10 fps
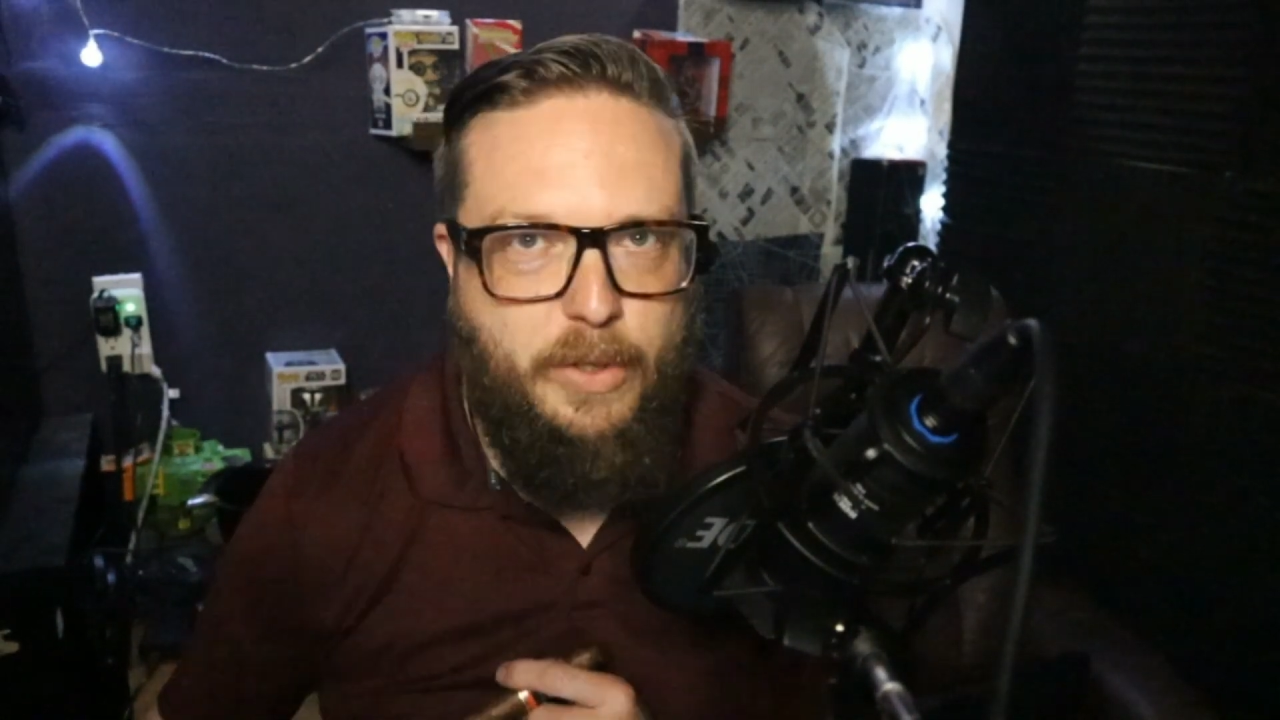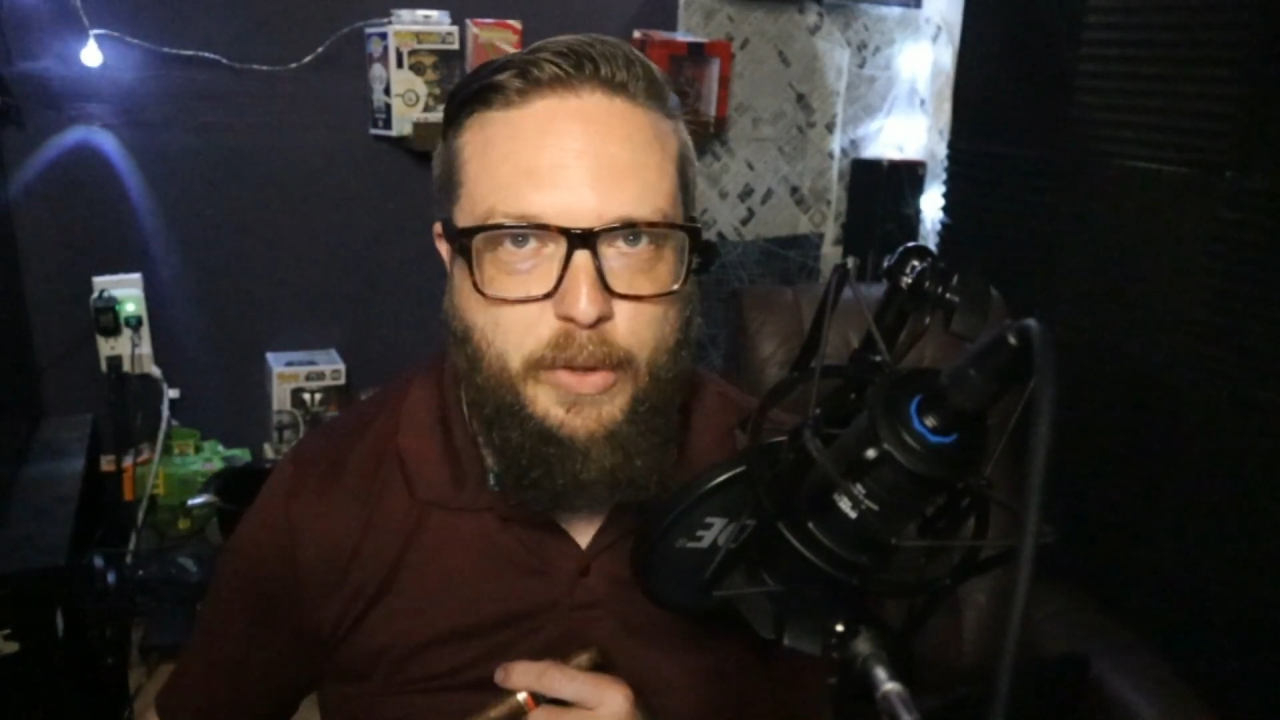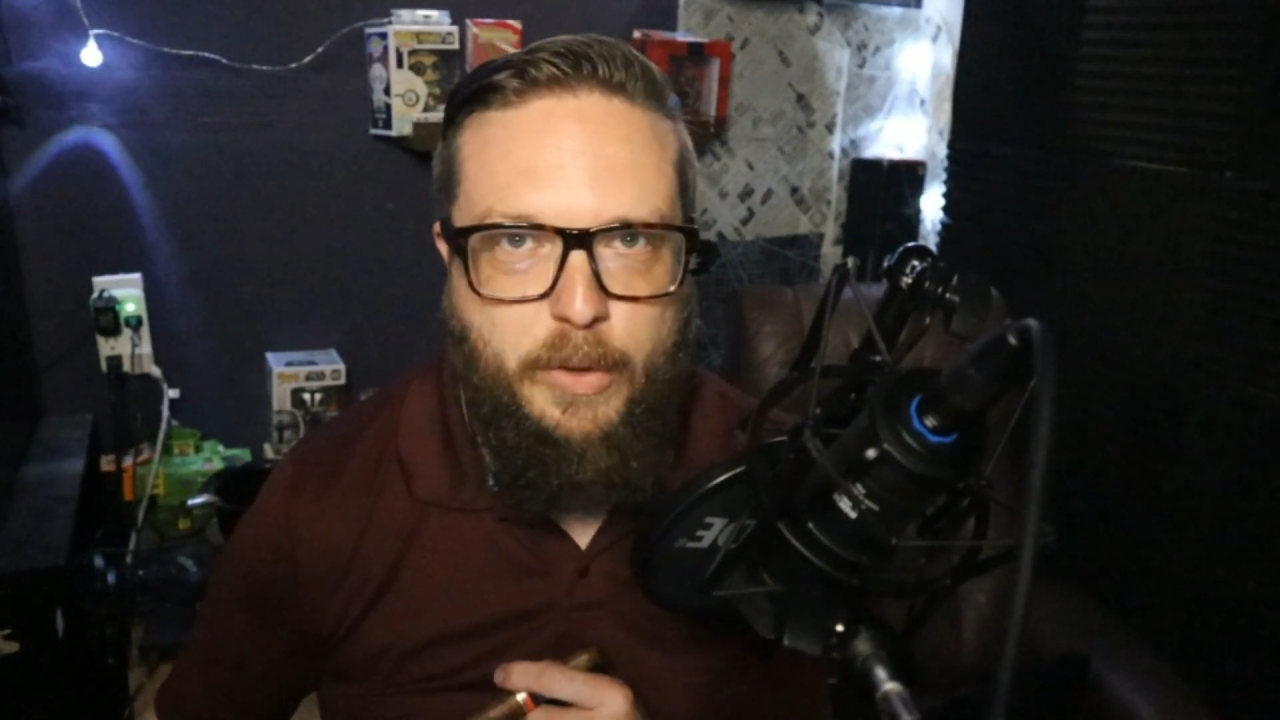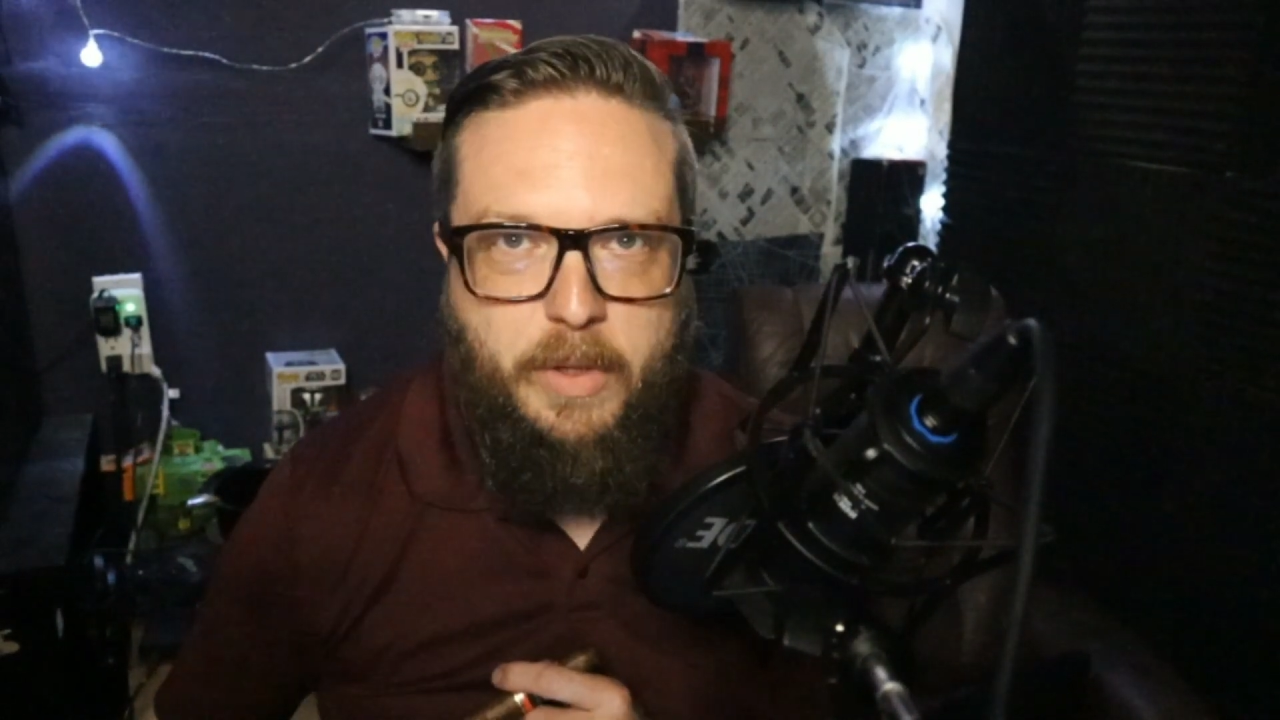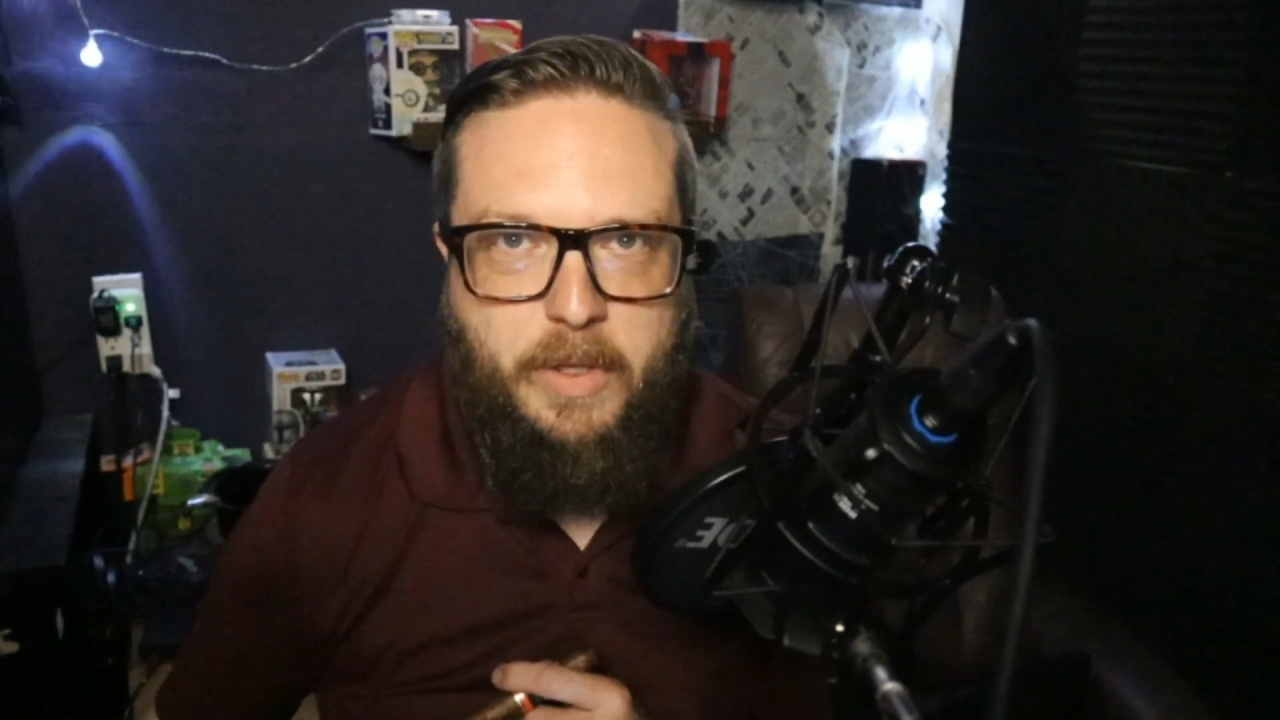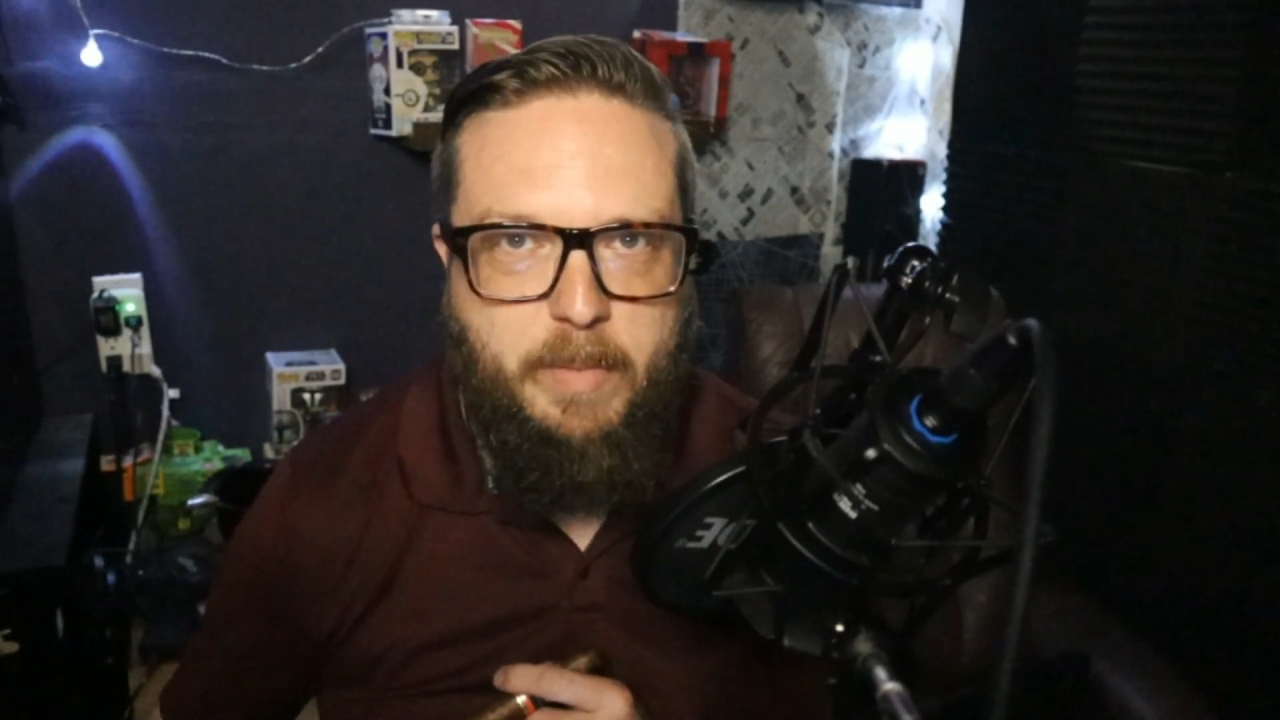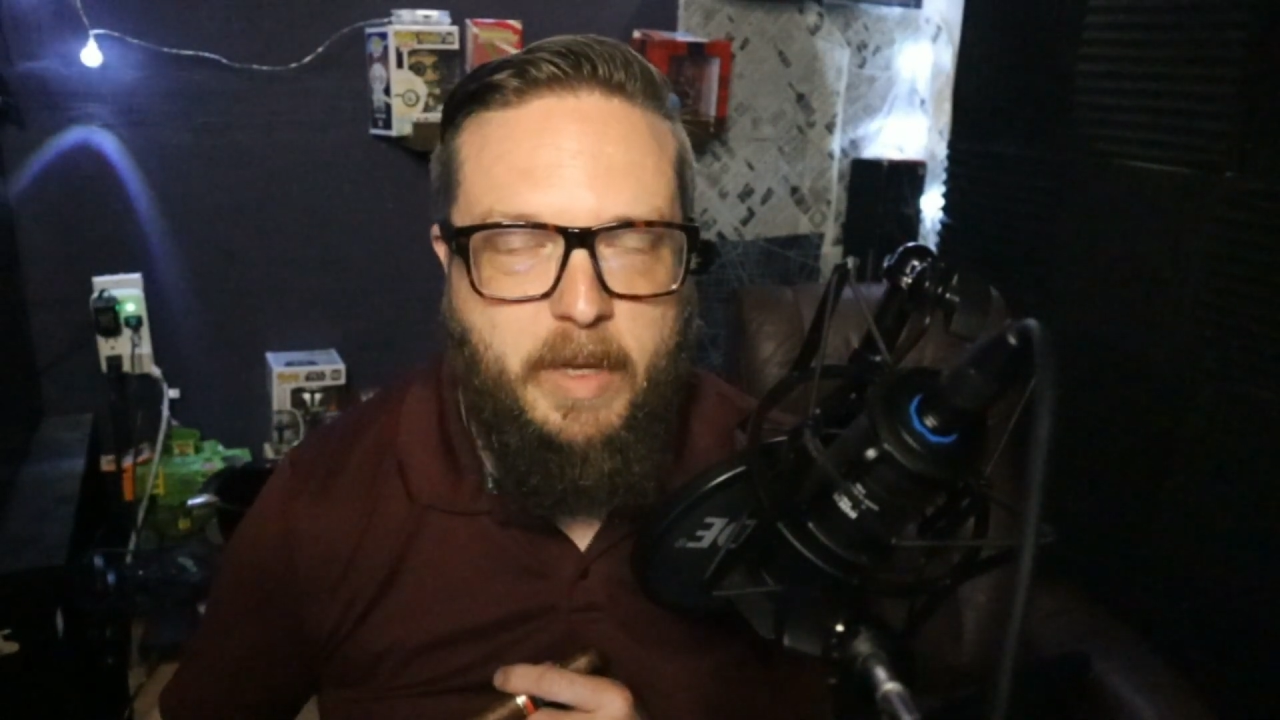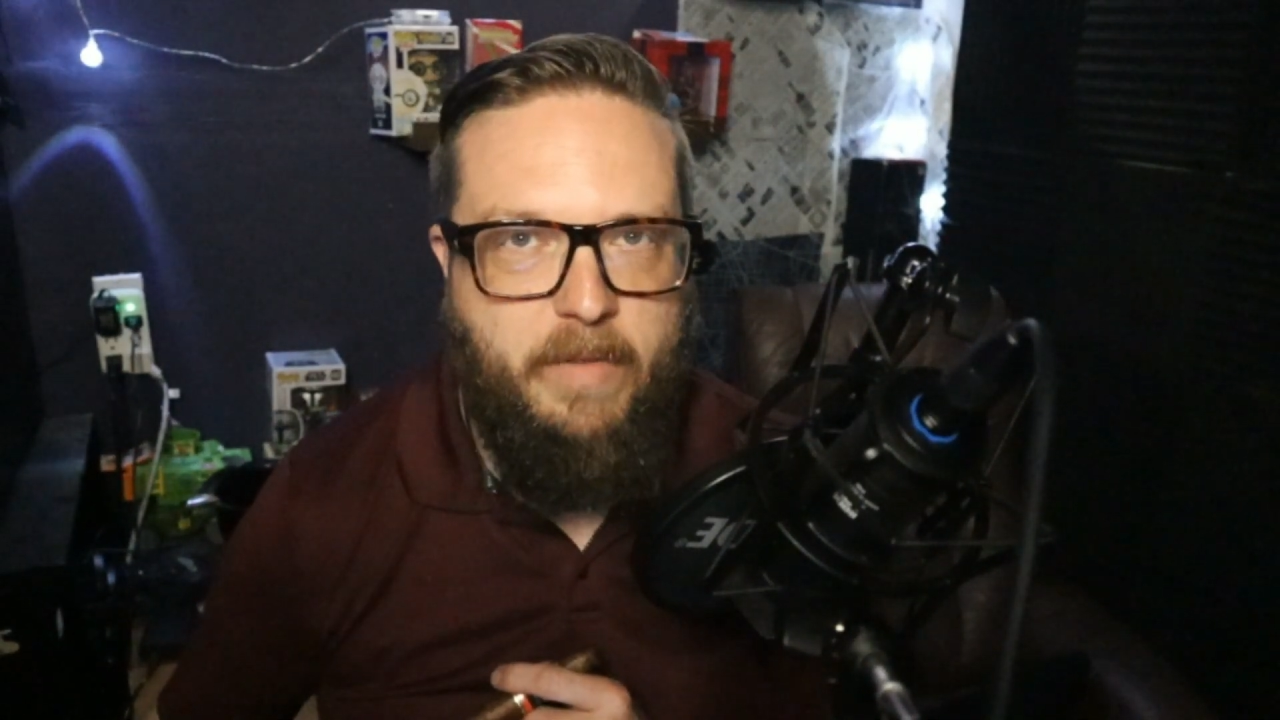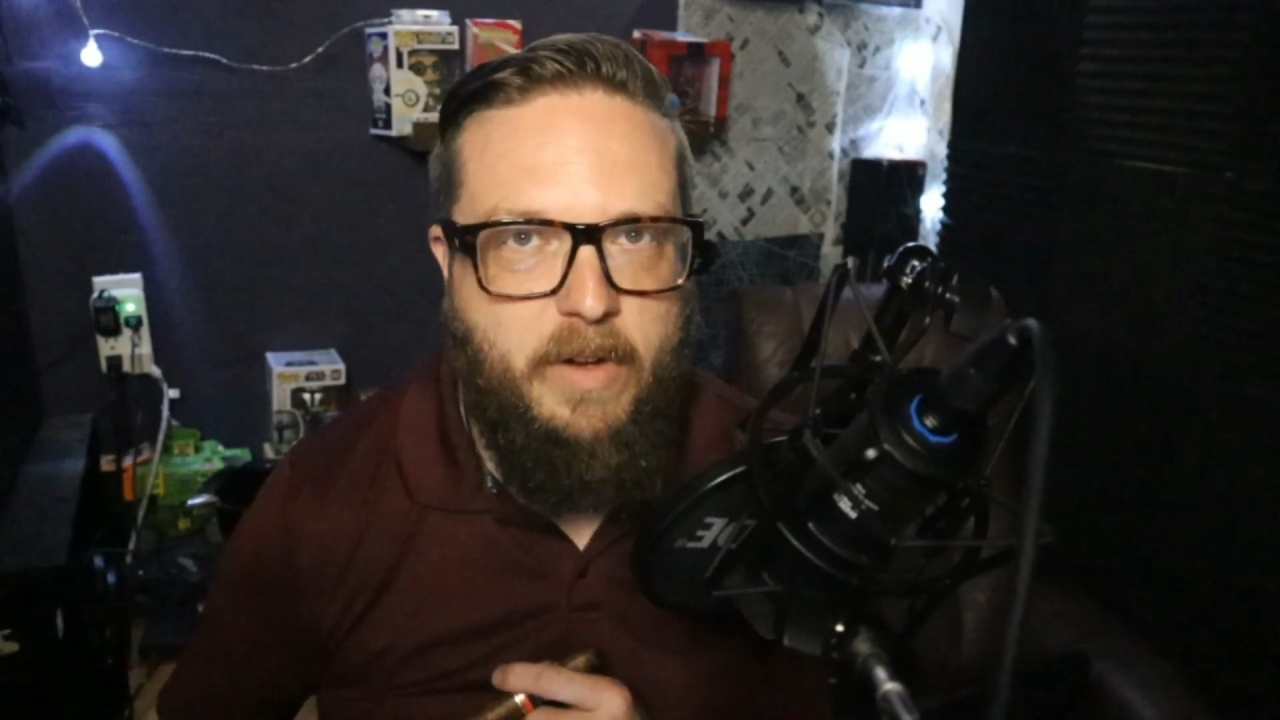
You know the smell of